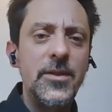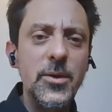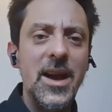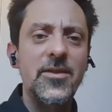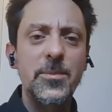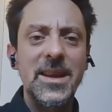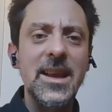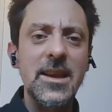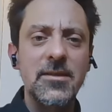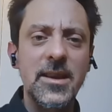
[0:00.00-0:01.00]
You have to be
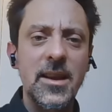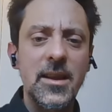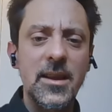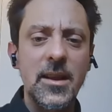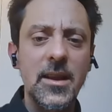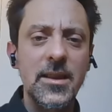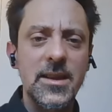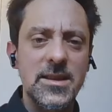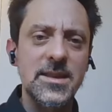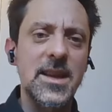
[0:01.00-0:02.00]
here in
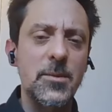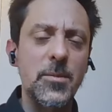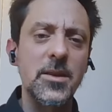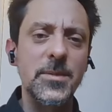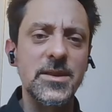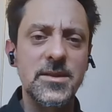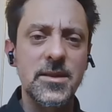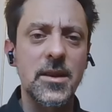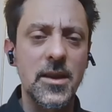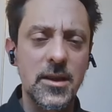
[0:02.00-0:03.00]
this exact moment
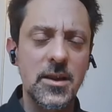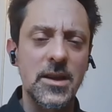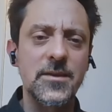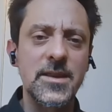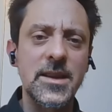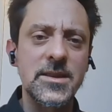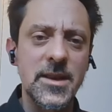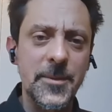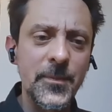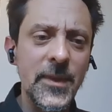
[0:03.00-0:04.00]
kind of teaching.